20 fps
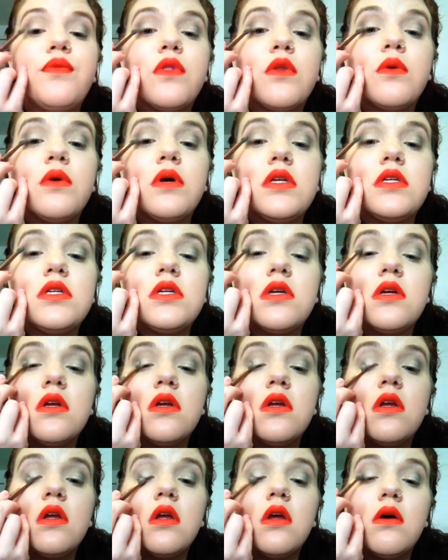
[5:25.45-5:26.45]
which
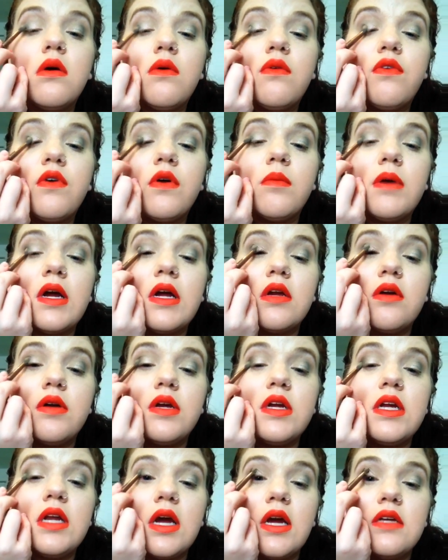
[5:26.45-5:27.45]
for my
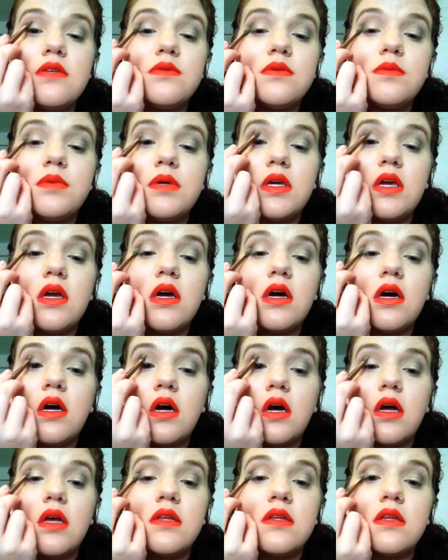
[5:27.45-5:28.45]
green eyes would be
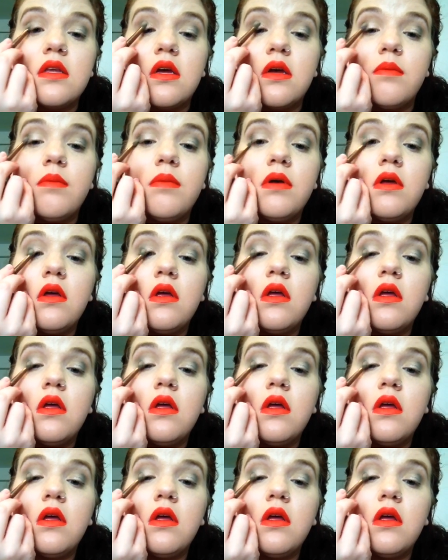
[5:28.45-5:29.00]
awesome.